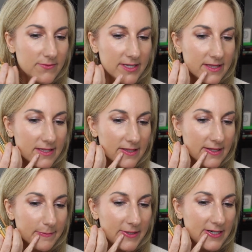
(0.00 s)
with the
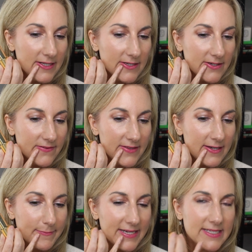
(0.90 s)
lip color, if
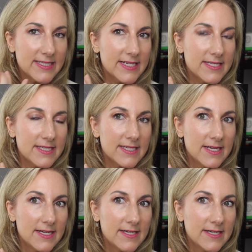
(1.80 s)
that makes sense.